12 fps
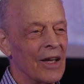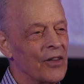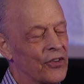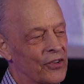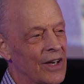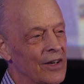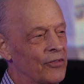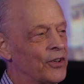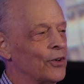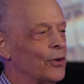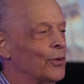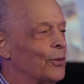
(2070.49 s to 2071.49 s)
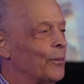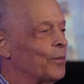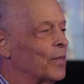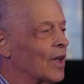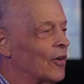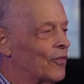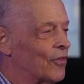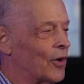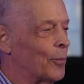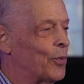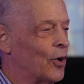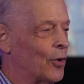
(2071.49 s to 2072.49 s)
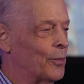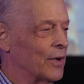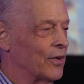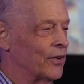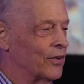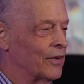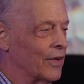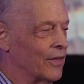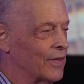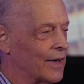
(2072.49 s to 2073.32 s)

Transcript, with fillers: saved you for a purpose